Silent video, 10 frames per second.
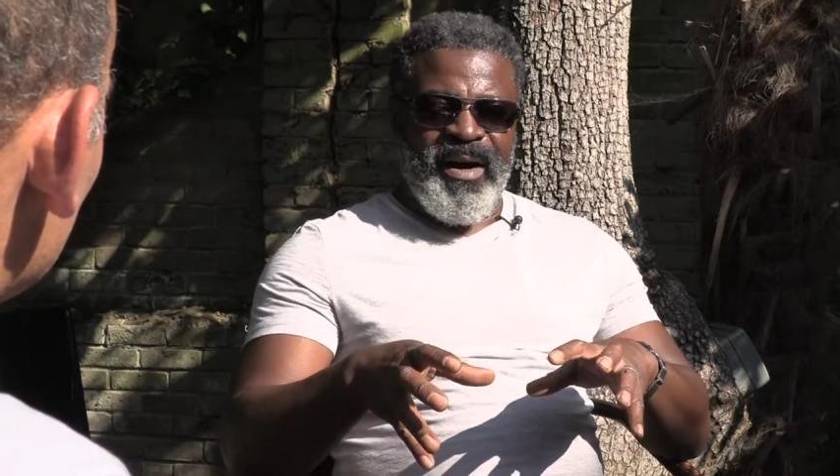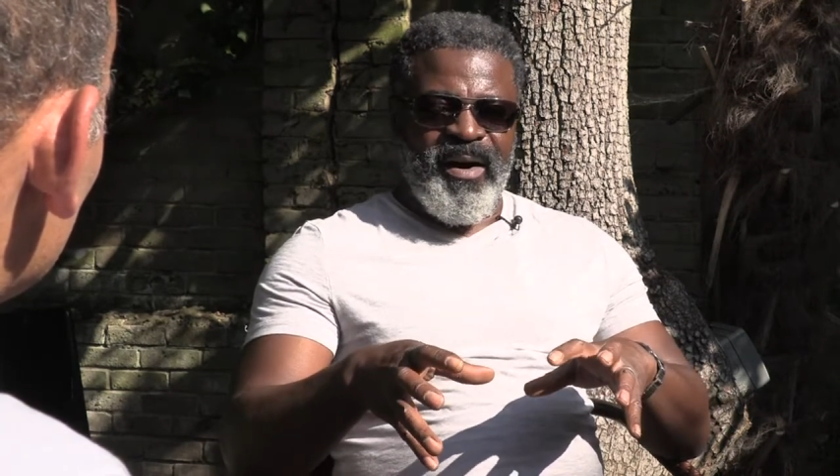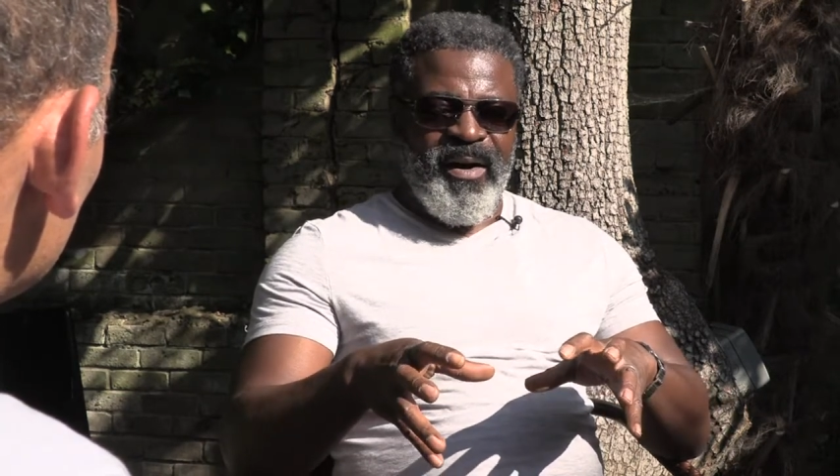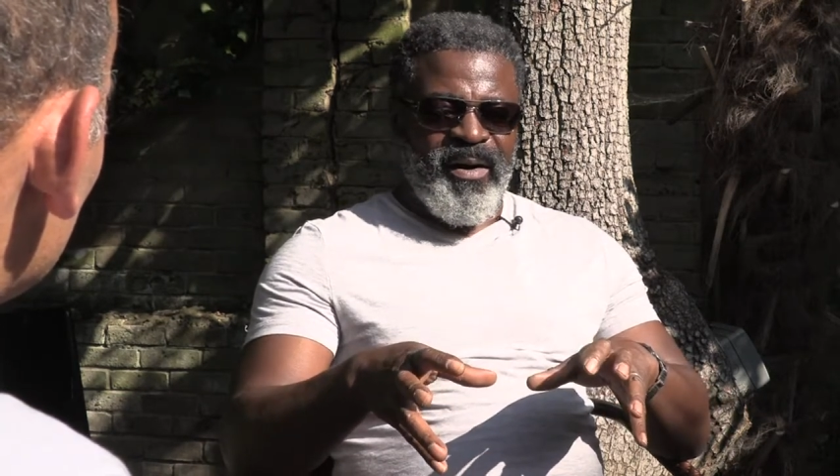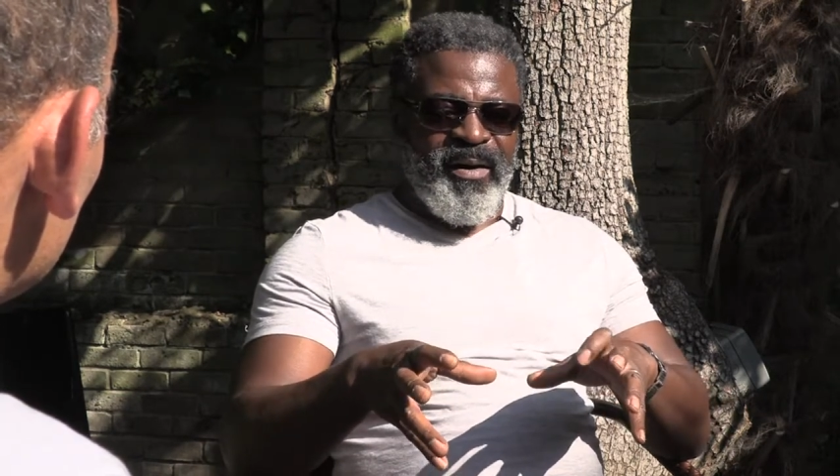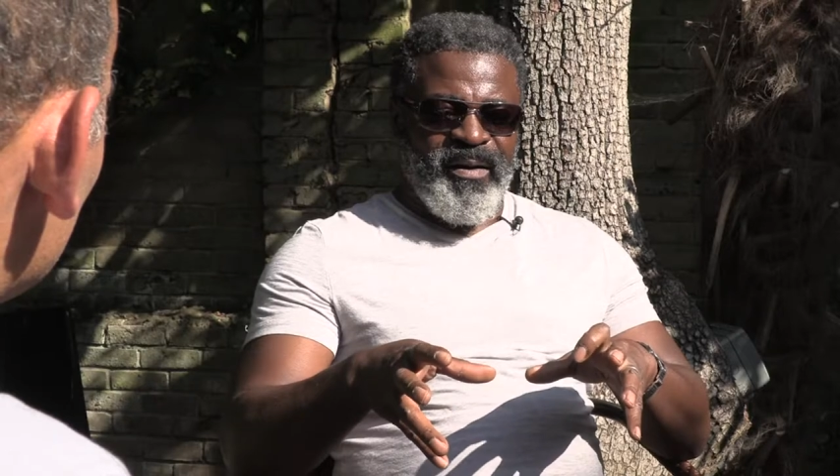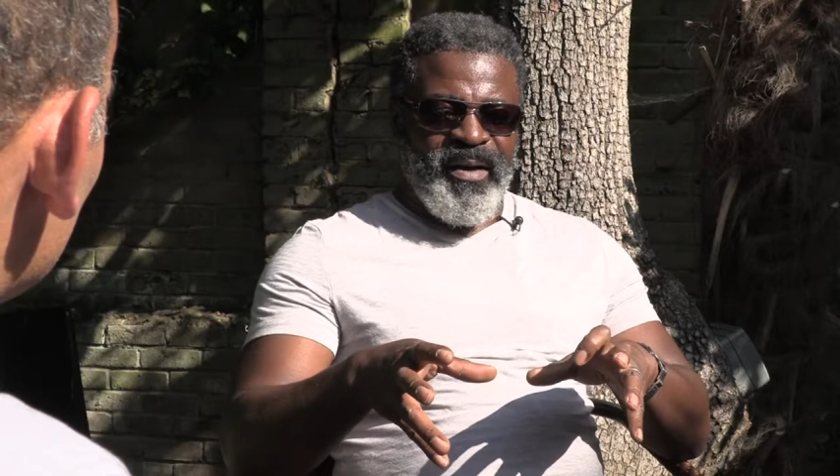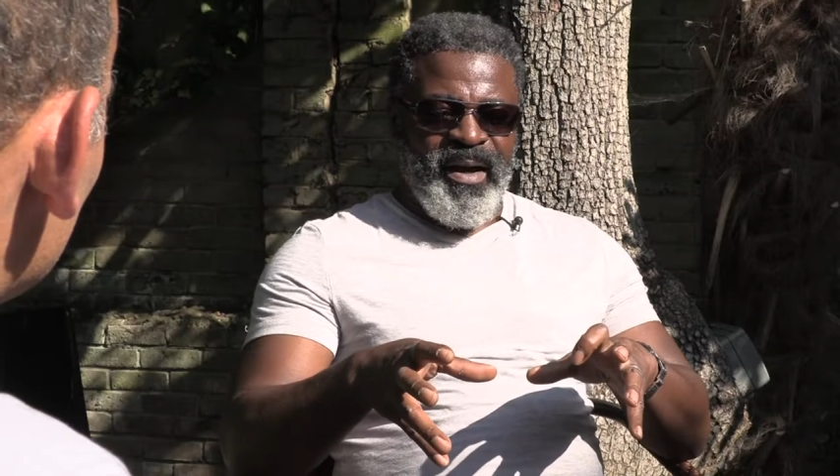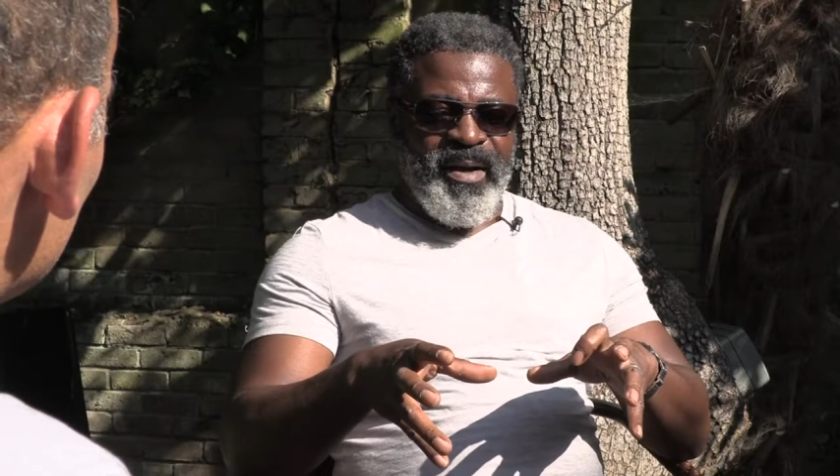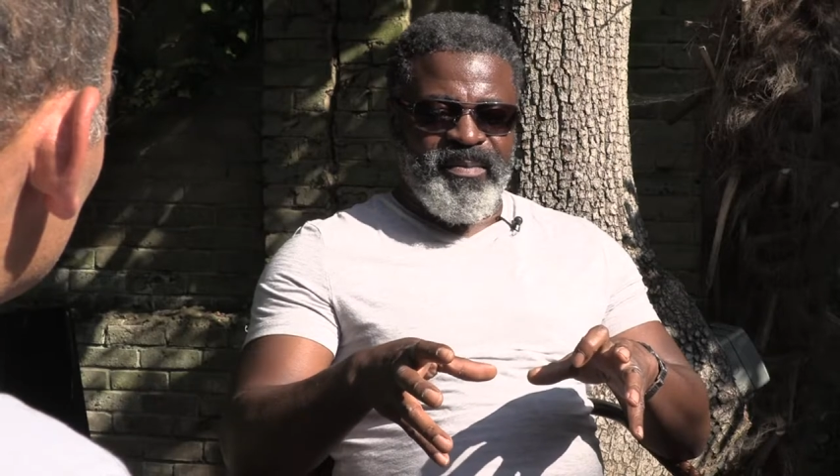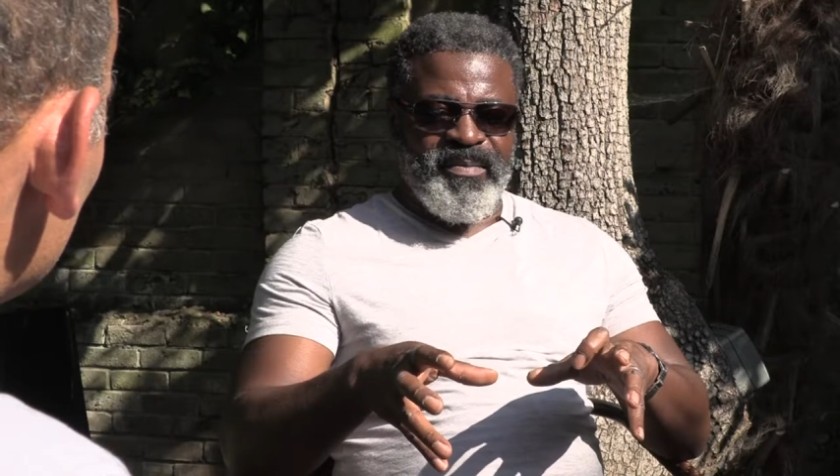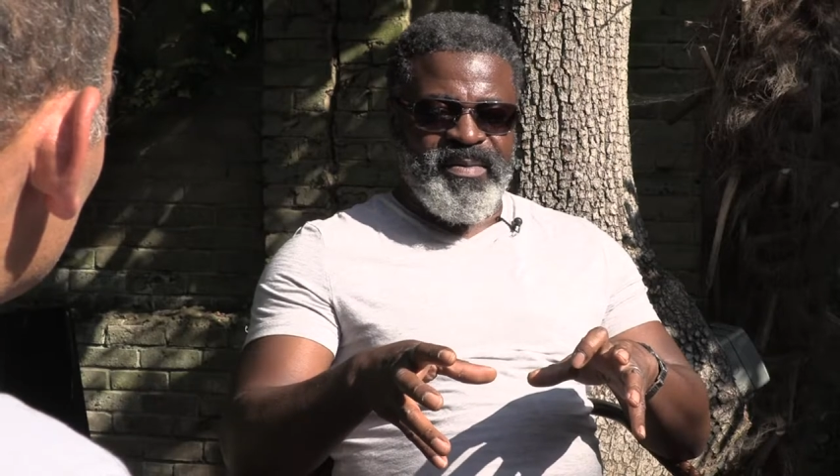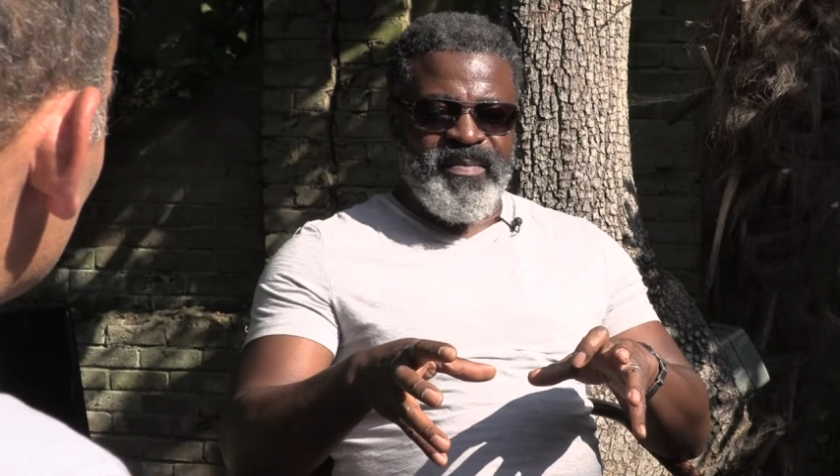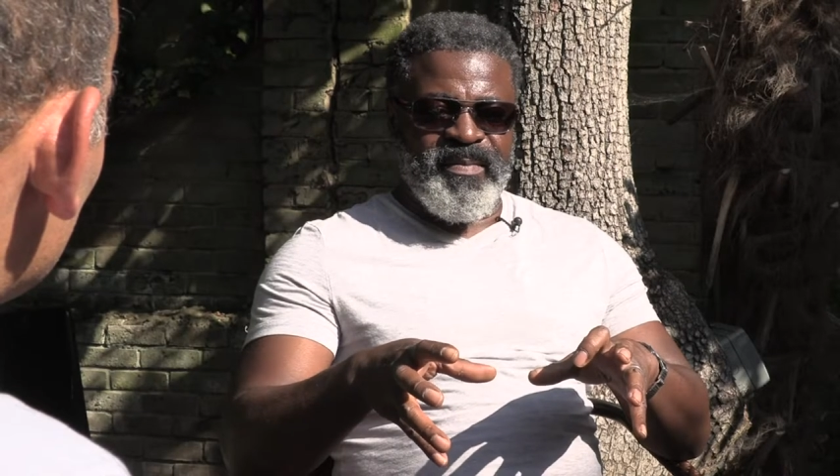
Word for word: our um,